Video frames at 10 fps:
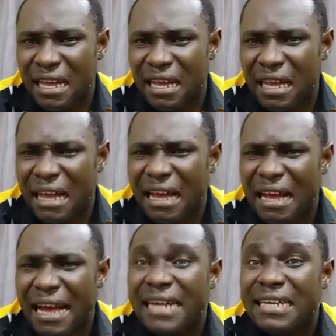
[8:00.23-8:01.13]

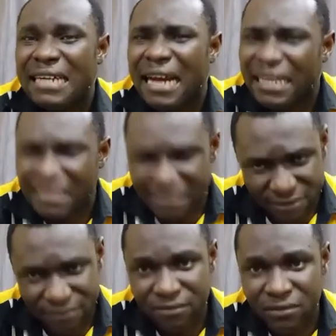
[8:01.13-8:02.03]
are
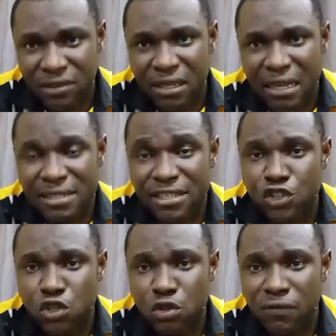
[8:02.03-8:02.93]
crying as a
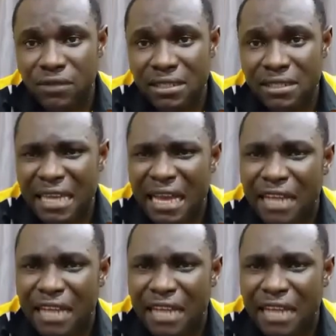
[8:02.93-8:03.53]
result of this.